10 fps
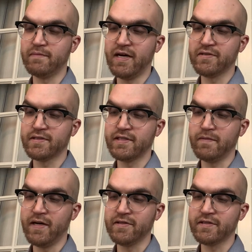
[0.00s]
mousie,
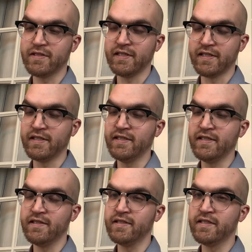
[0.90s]
mousie,
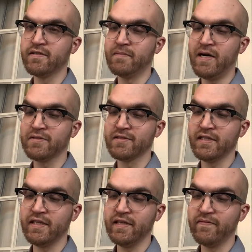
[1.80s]
here, little
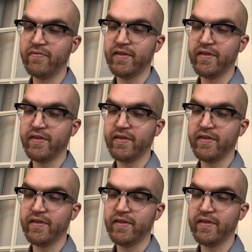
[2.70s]
mousie.